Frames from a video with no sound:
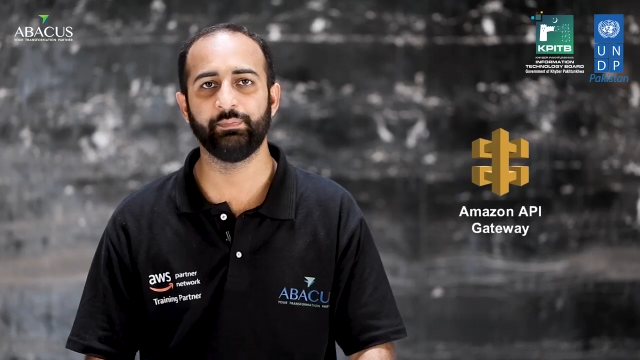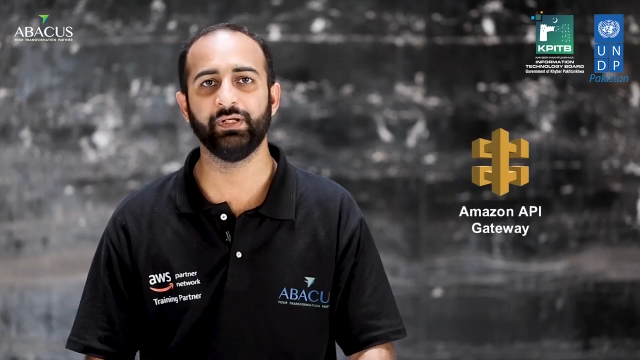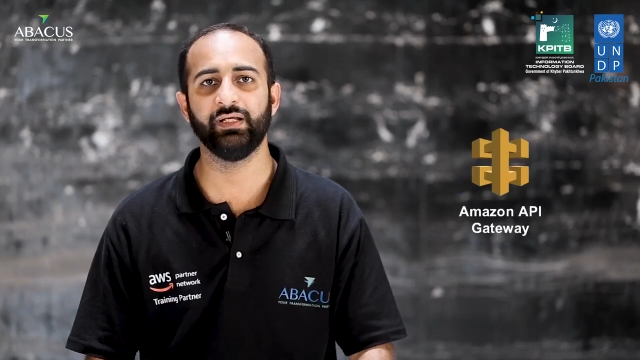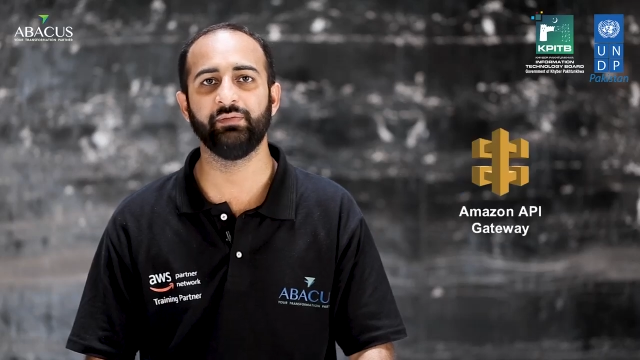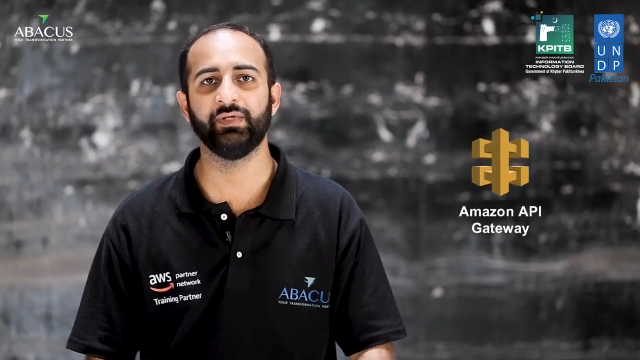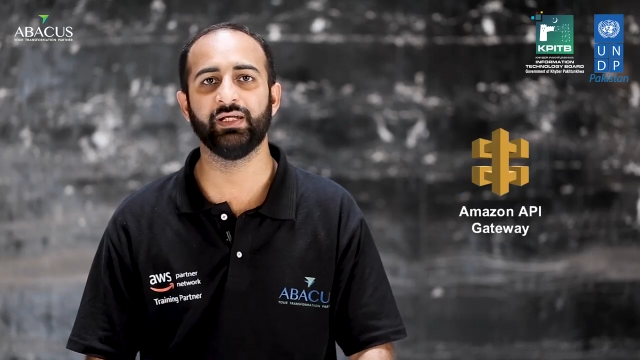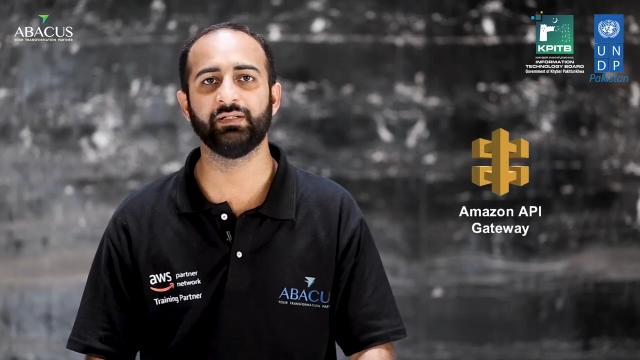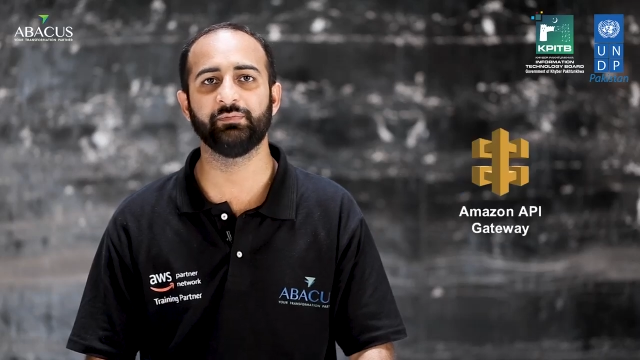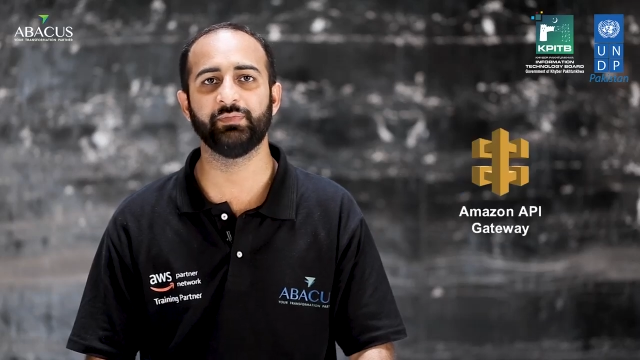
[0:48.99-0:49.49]

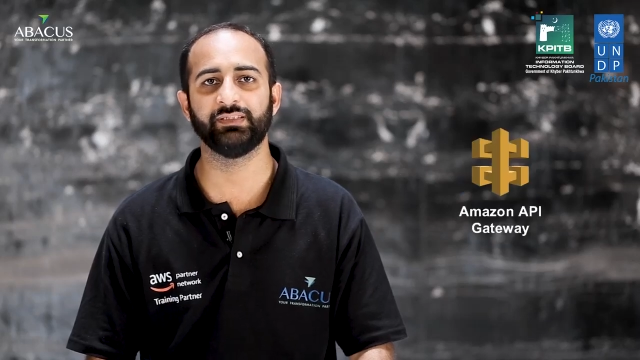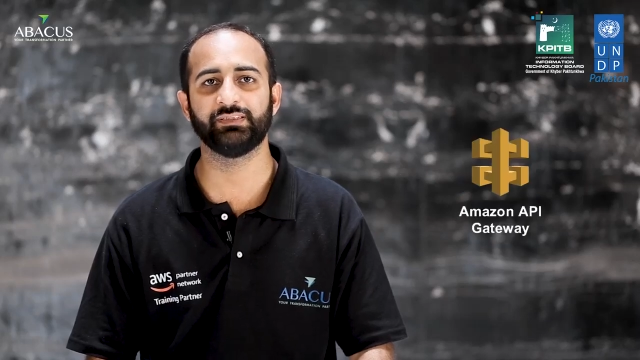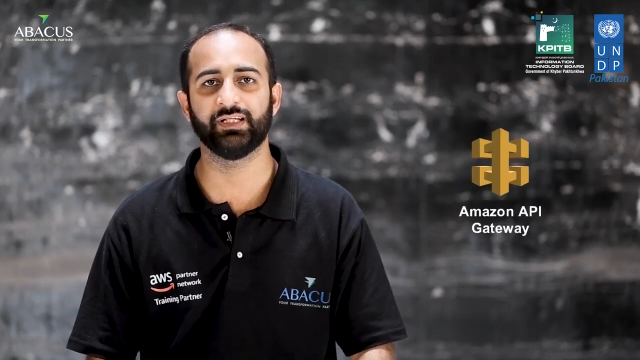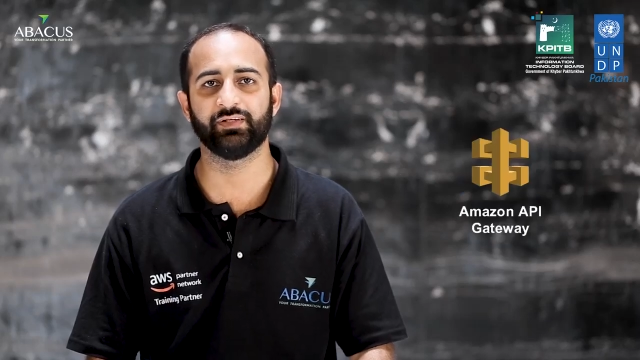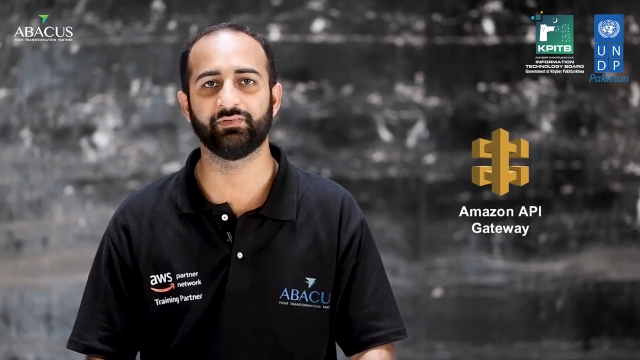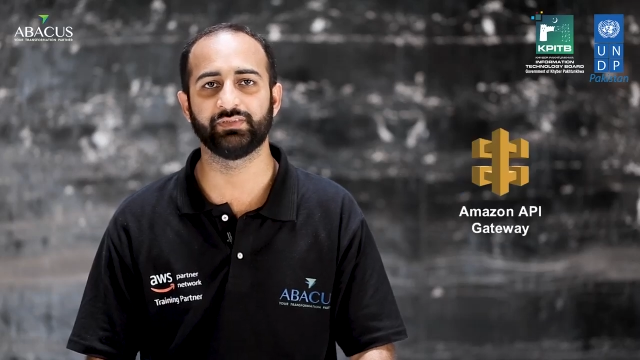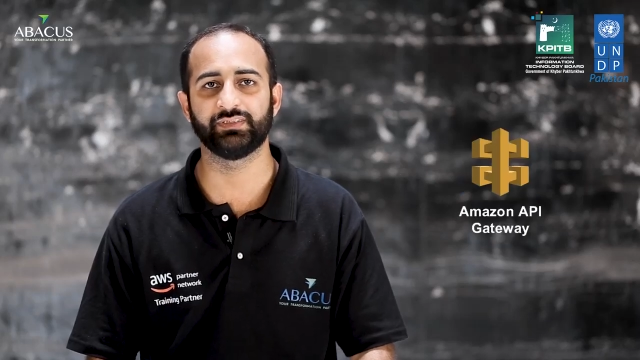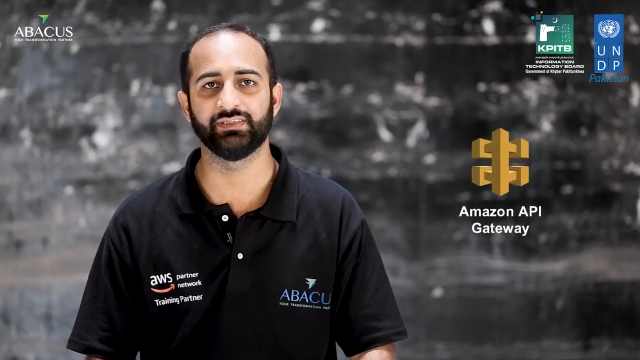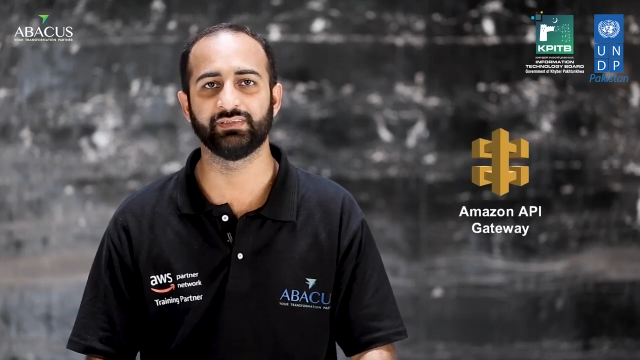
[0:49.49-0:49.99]
API management
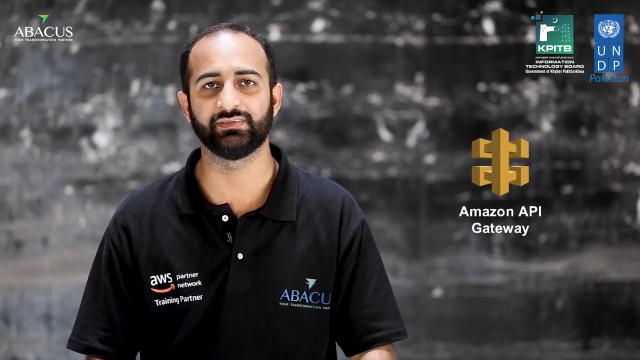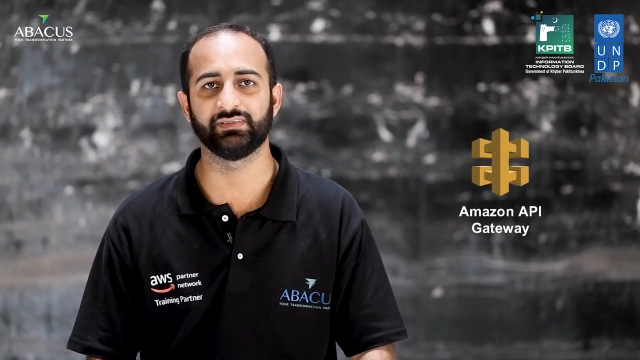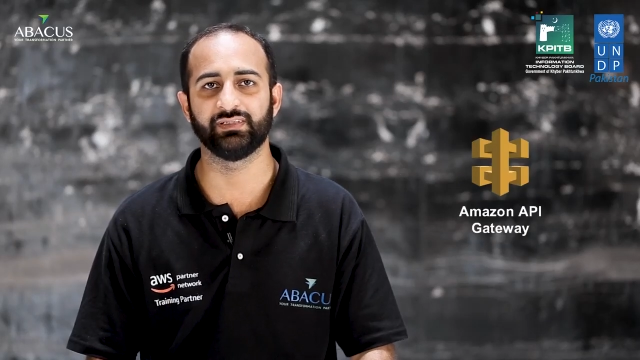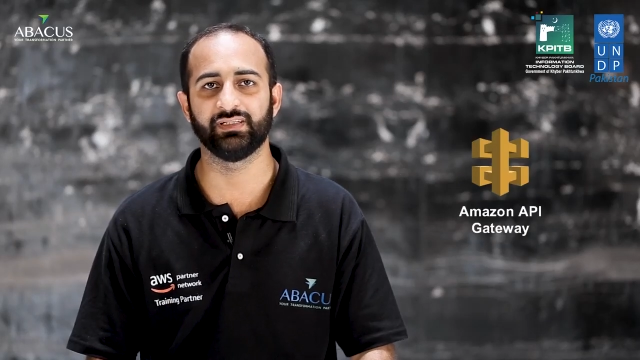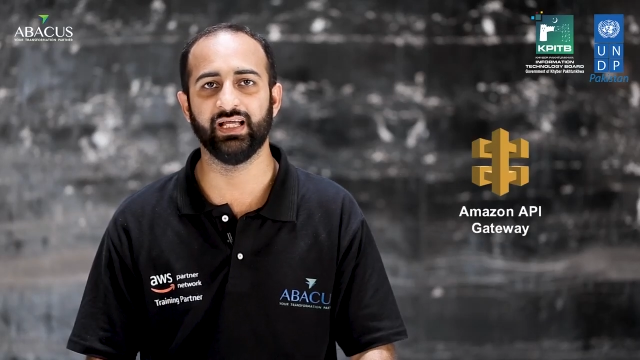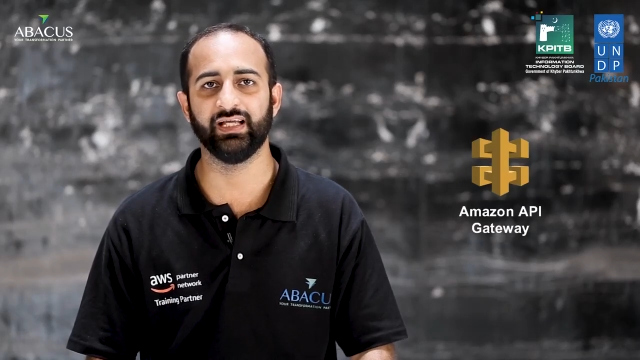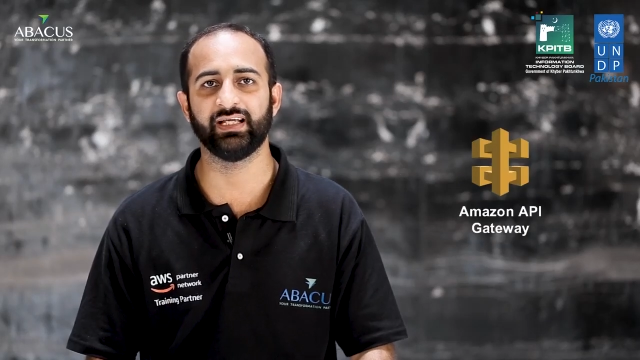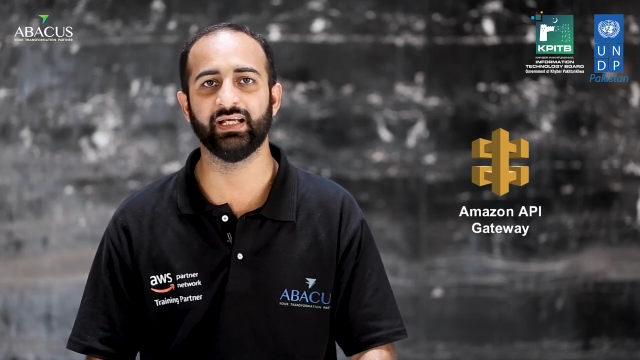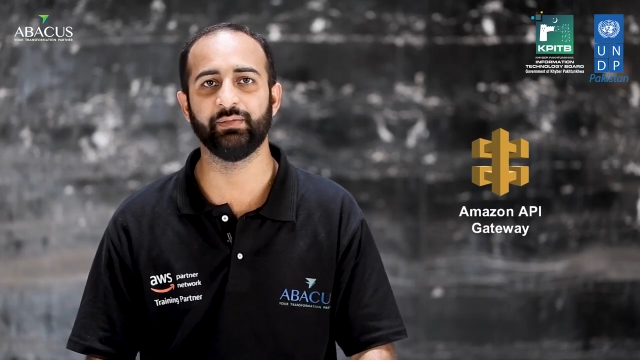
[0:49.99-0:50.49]
services
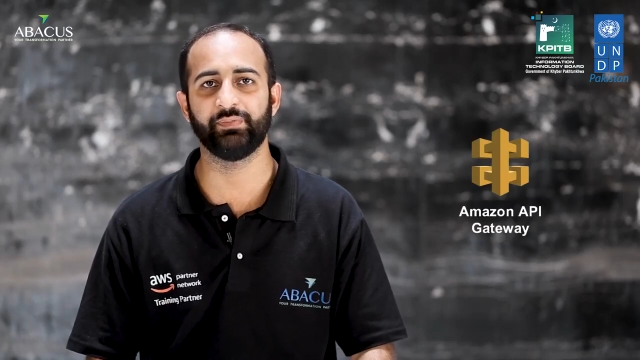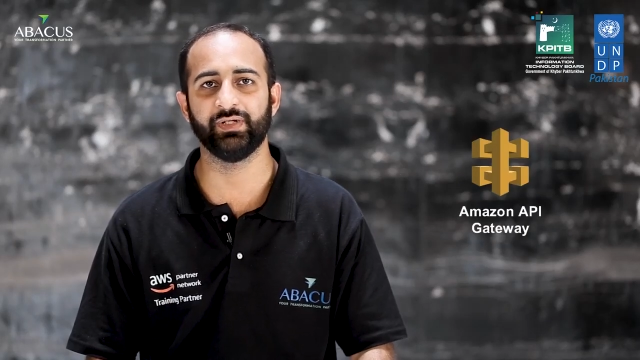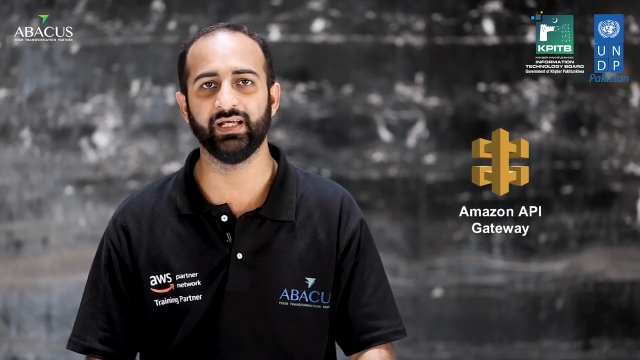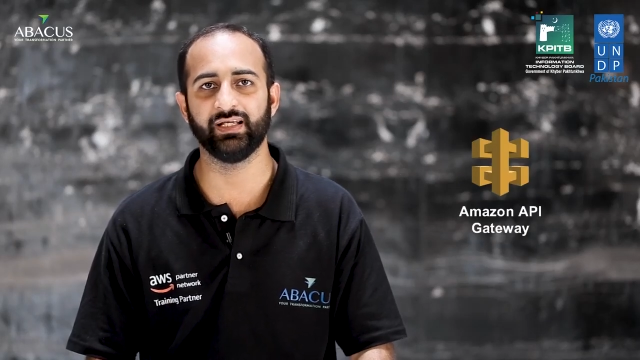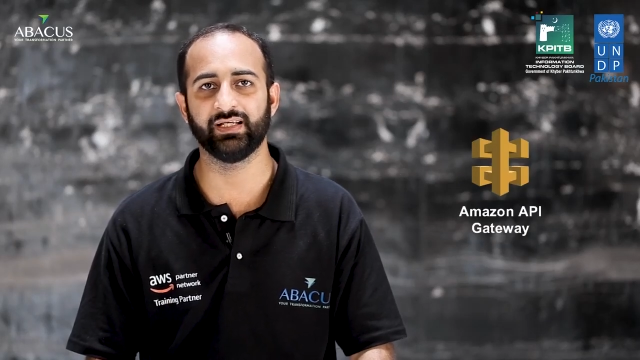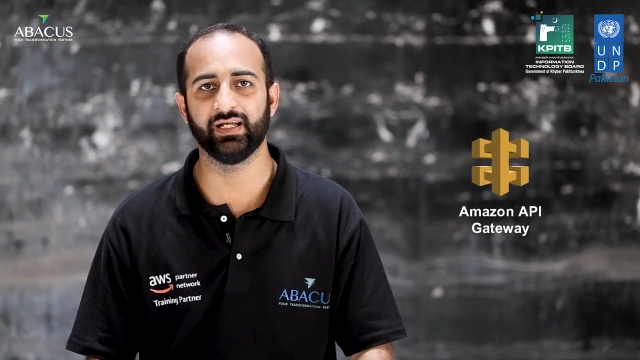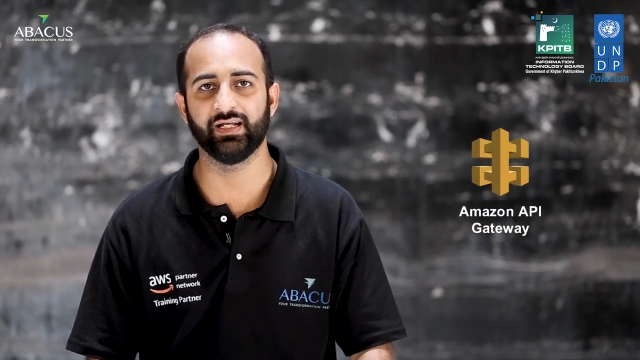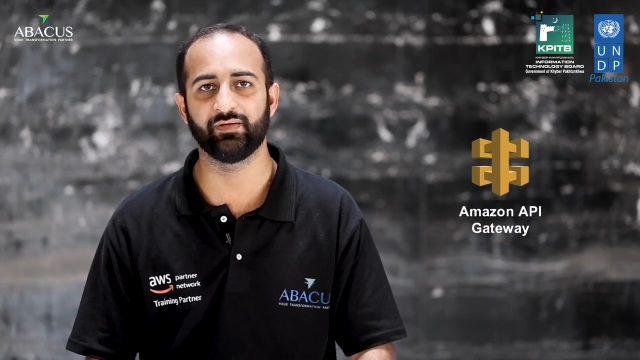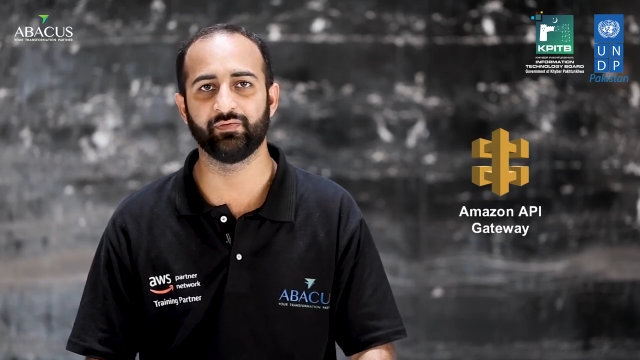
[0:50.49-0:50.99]
like
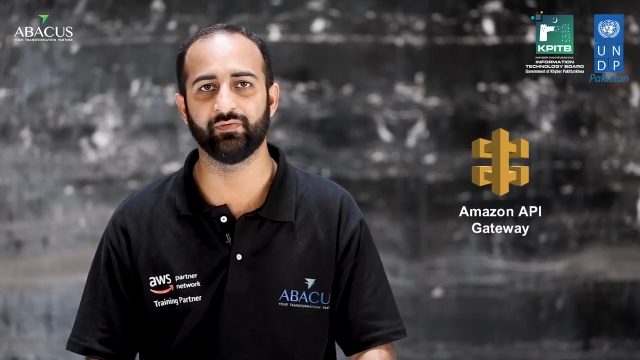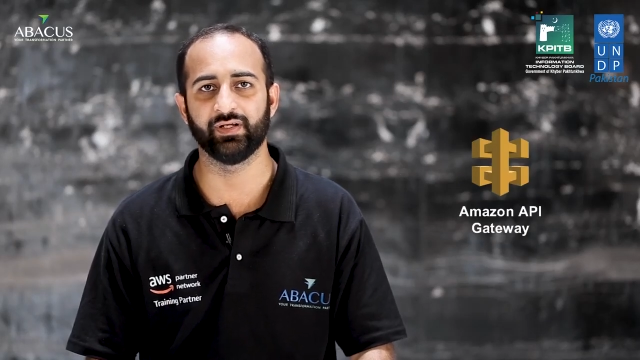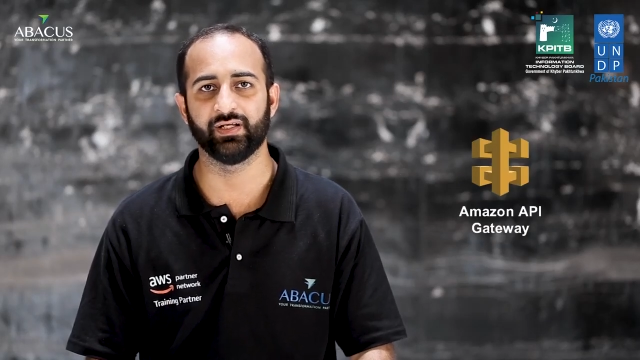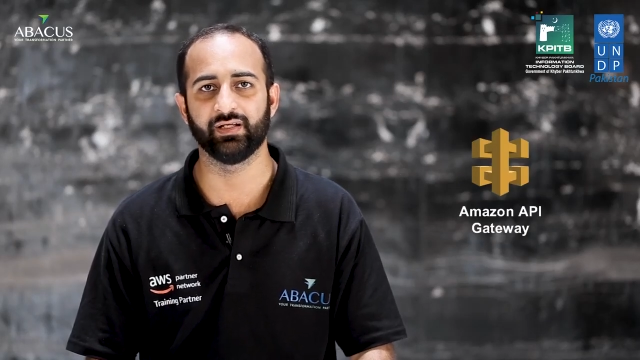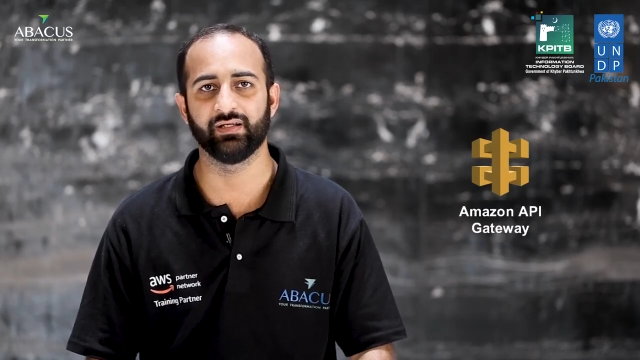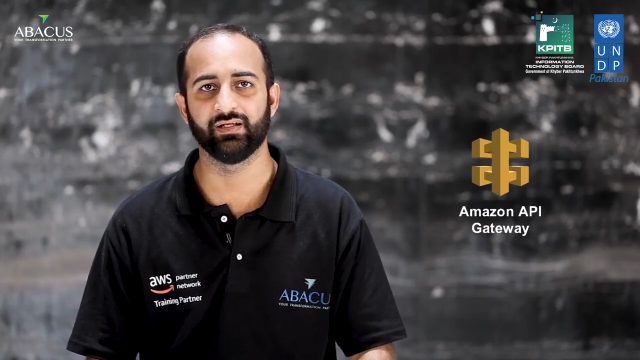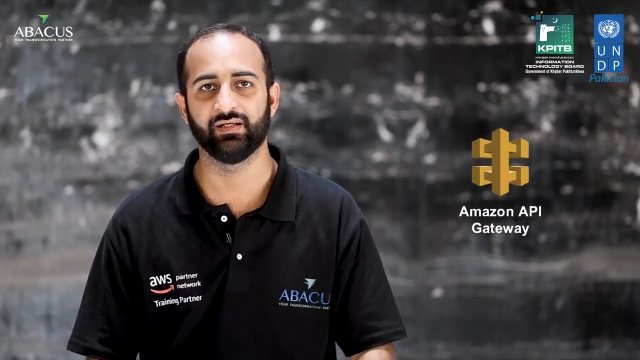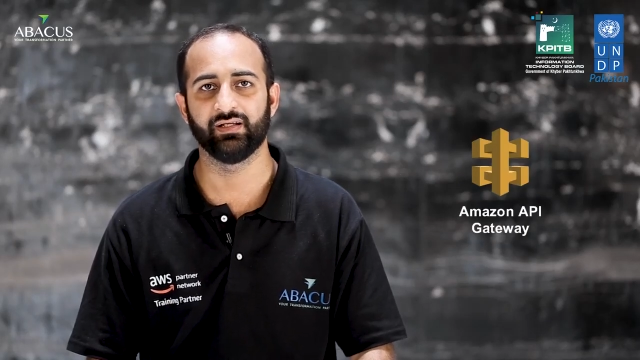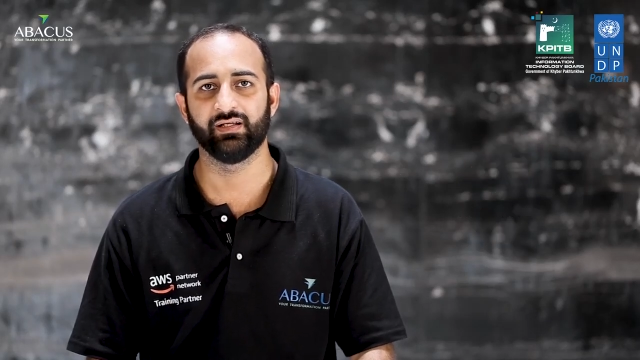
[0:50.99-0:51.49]
API Gateway,